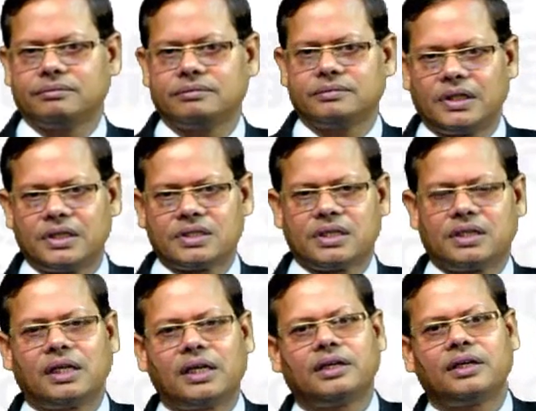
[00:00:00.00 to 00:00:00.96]
there is a
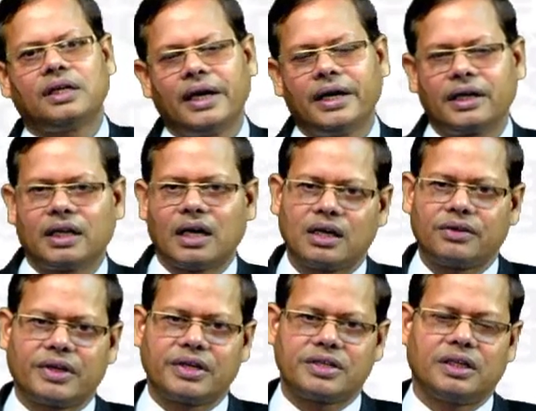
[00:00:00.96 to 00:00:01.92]
delayed
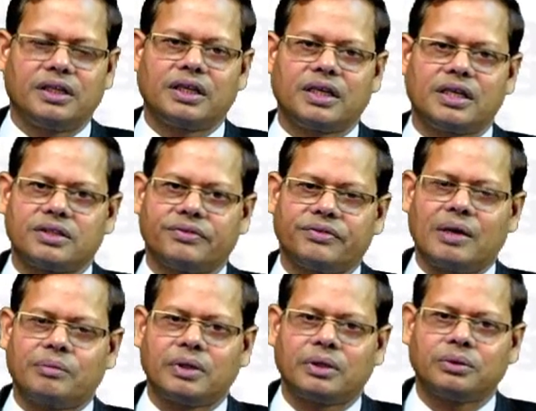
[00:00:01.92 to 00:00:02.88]
gratification in case of
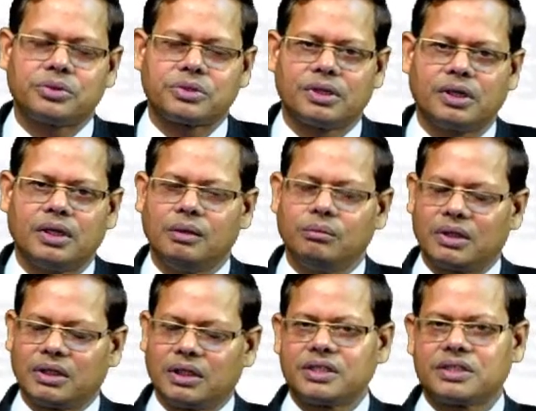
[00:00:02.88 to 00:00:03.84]
capital goods,
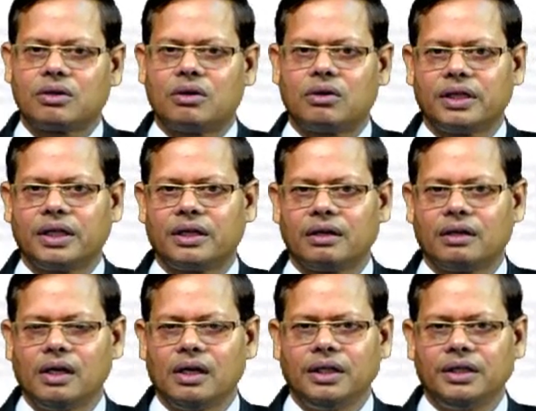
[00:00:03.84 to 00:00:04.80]
but that is not there
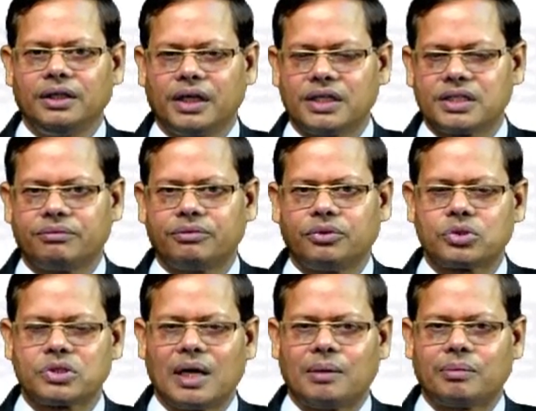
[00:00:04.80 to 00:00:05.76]
in the case of
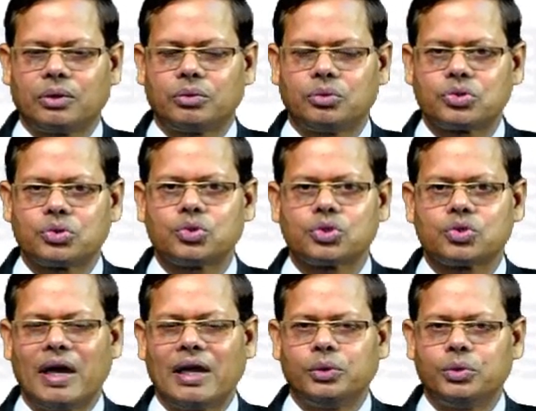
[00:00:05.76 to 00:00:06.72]
those capital goods whose
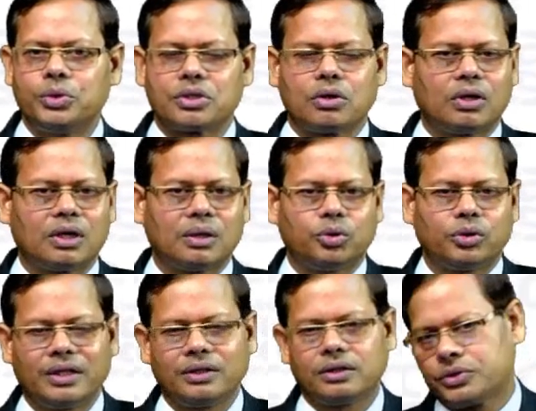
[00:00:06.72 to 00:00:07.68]
value is not about
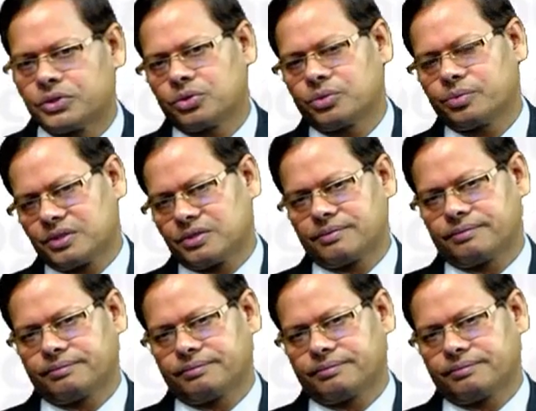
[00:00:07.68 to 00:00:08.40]
10,000 rupees.